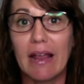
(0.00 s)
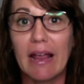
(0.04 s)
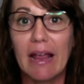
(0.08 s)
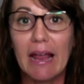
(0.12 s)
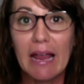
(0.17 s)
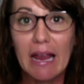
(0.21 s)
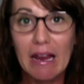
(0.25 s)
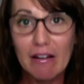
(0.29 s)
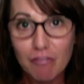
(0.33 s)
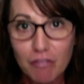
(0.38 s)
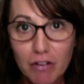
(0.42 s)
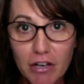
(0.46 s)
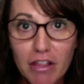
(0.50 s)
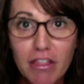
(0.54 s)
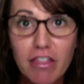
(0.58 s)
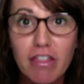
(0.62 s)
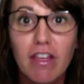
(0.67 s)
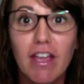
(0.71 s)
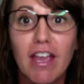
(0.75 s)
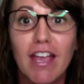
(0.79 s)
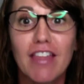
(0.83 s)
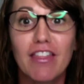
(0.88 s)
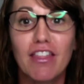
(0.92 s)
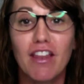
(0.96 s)

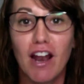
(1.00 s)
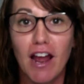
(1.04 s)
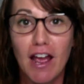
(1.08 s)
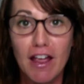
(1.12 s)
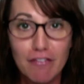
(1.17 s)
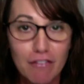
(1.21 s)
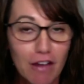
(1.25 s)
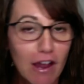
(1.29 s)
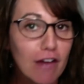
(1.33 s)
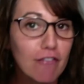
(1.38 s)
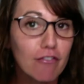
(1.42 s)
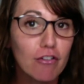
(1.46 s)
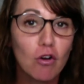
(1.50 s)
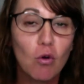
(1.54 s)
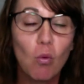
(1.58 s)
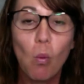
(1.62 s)
everything that I've ever